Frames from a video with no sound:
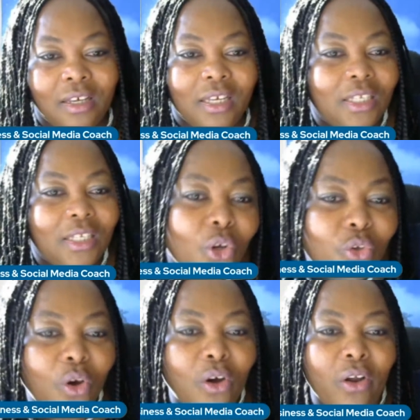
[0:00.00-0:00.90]
It's not
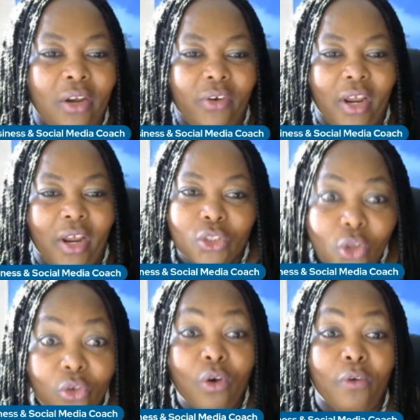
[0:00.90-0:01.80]
your area, it's
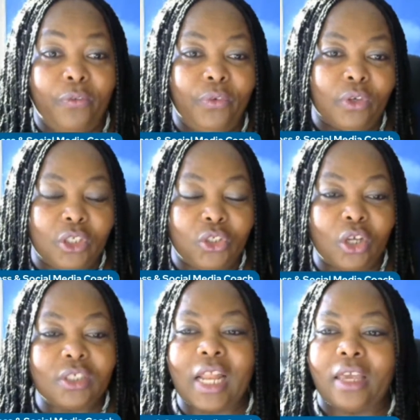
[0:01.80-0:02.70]
not your field. It's
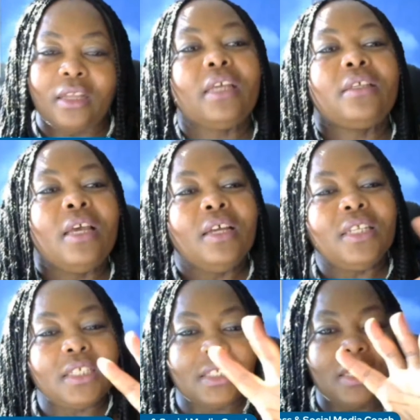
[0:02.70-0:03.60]
just like,
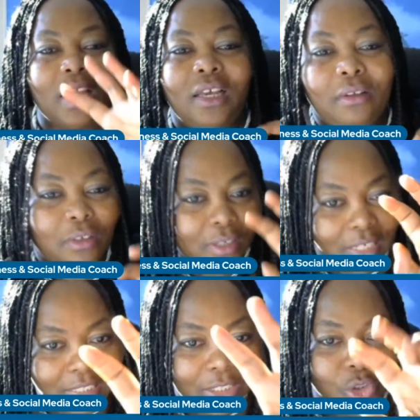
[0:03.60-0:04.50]

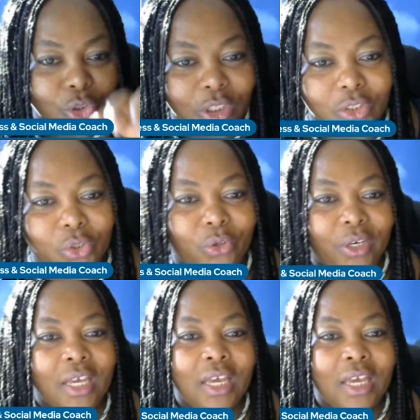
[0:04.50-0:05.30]
listen to this story.